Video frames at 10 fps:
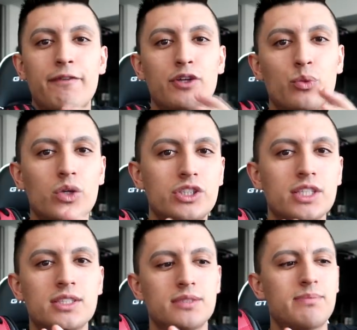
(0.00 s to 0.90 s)
if you were
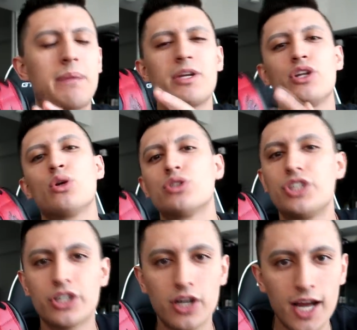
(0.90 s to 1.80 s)
just maybe a new
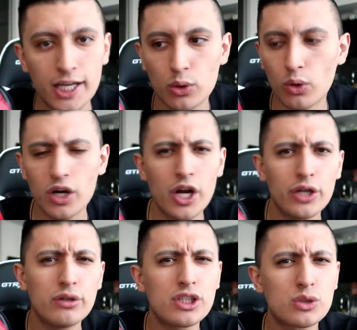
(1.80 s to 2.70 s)
sneakerhead or
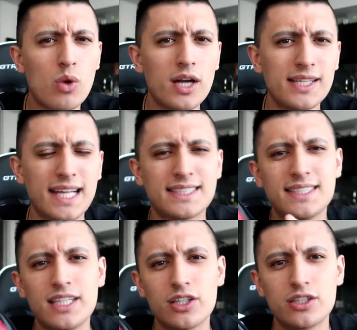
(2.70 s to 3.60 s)
you just wanted that
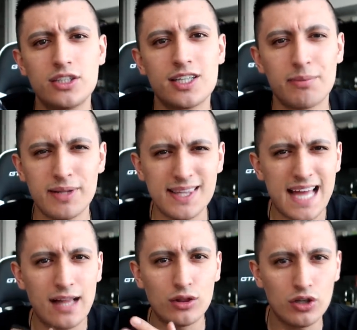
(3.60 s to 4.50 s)
sneaker to complete
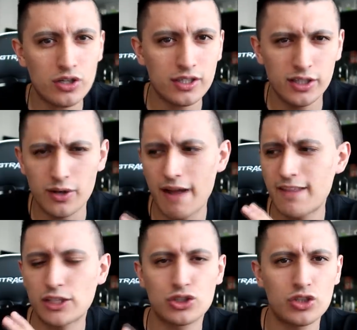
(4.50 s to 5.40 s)
that look, you know, have
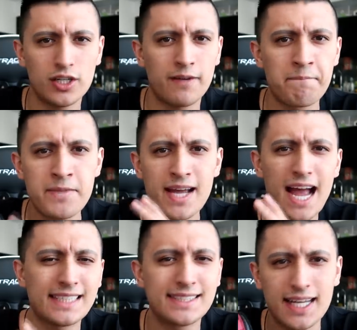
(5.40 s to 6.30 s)
that certain
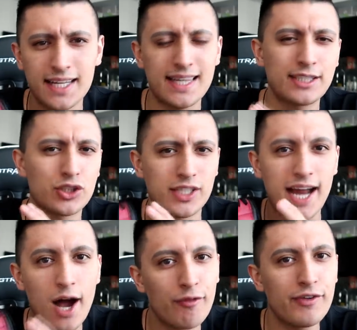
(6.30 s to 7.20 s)
aesthetic, that
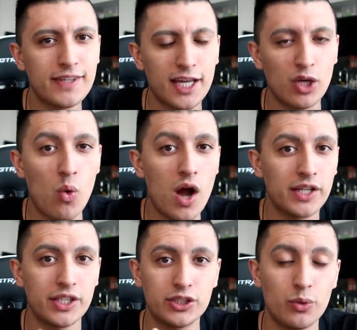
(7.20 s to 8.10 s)
certain outfit that you
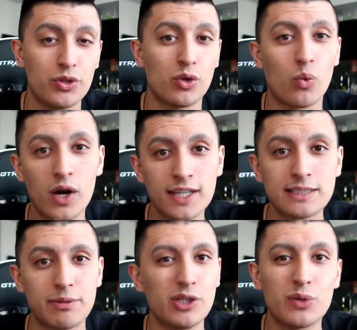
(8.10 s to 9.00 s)
wanted to do with the
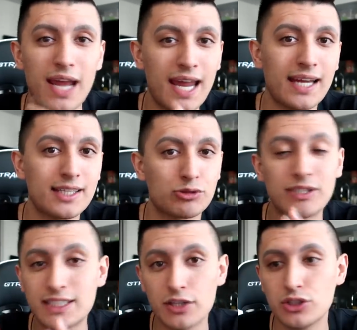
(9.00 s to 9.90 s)
ones, but you can't because
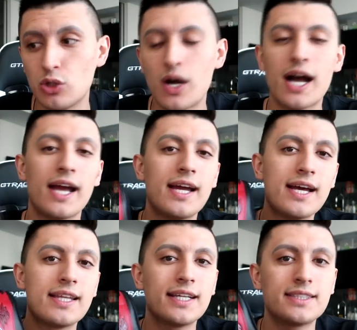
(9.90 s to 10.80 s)
resale's too high,
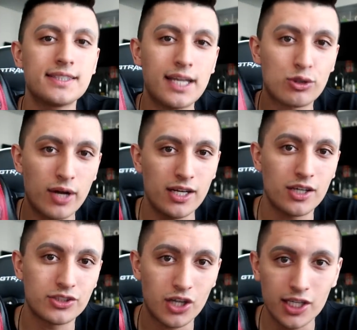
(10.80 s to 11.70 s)
this is a great
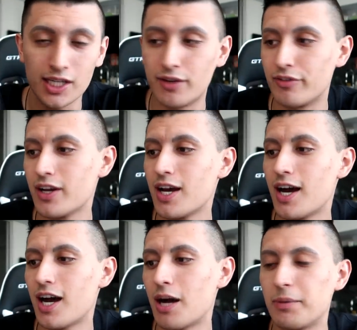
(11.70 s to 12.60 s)
alternative.
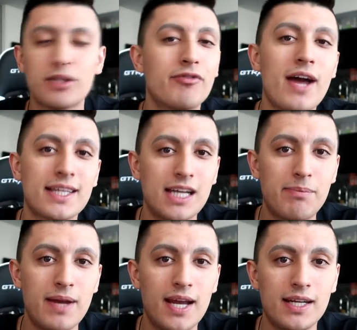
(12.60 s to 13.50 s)
Uh, but the fact that
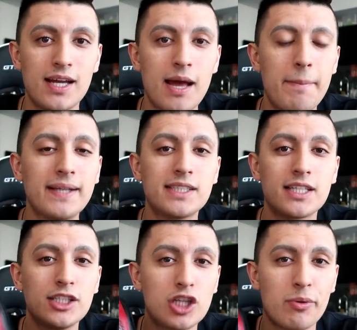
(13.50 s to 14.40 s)
I paid
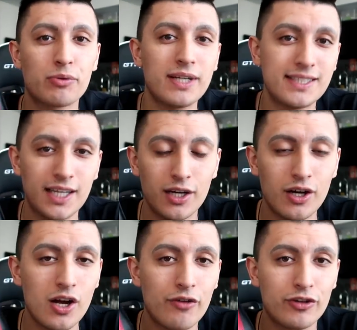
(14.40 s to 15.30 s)
basically double
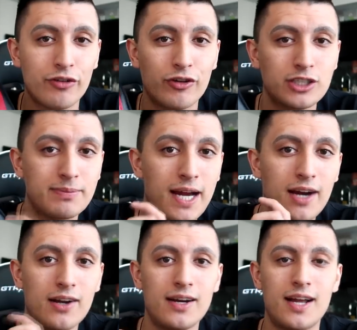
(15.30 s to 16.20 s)
retail for the first
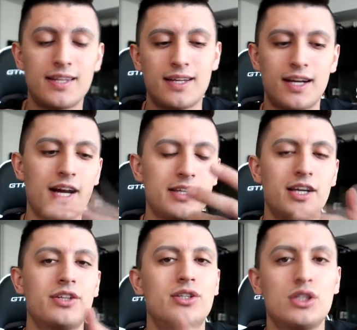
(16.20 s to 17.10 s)
pair and then I got
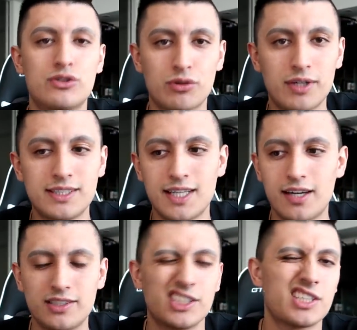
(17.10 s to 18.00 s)
the other twos for
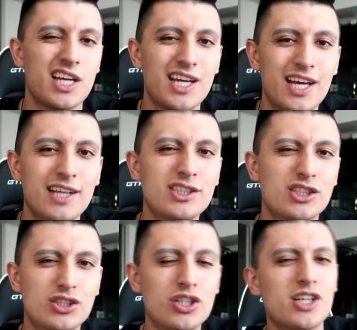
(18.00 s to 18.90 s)
retail, it just, it
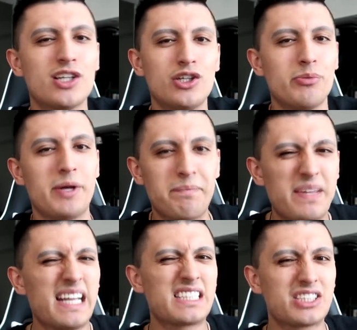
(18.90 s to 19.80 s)
just stung a little bit.
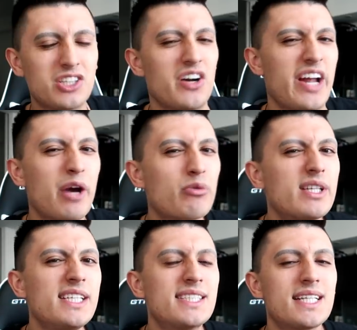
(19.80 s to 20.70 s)
It stung. I
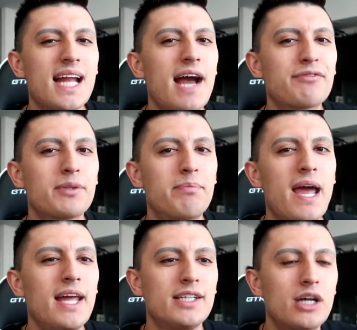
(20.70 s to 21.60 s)
really didn't have to
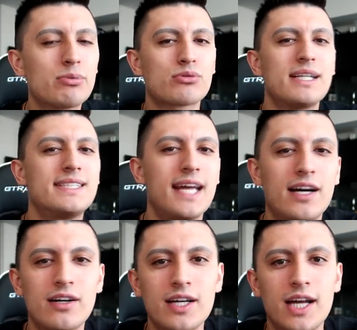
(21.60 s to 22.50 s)
pay double
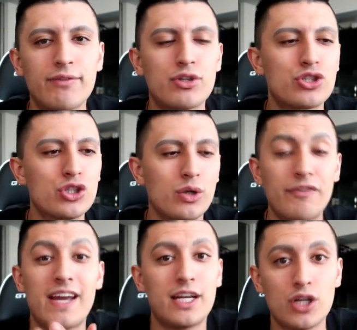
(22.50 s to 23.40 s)
retail if the shoe,
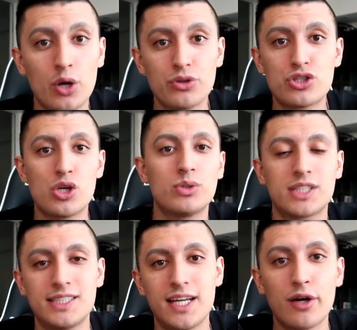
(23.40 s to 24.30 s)
if I had known the shoe was
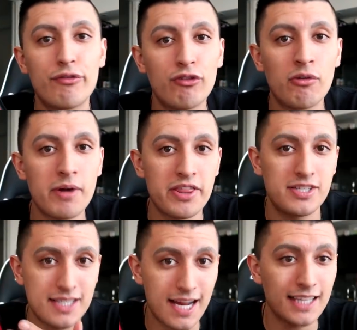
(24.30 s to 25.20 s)
gonna take a full
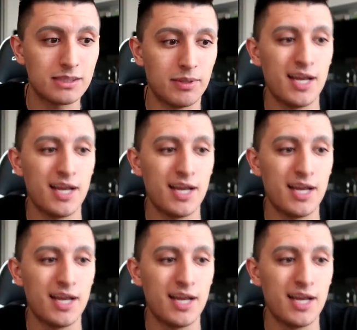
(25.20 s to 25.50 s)
month to get to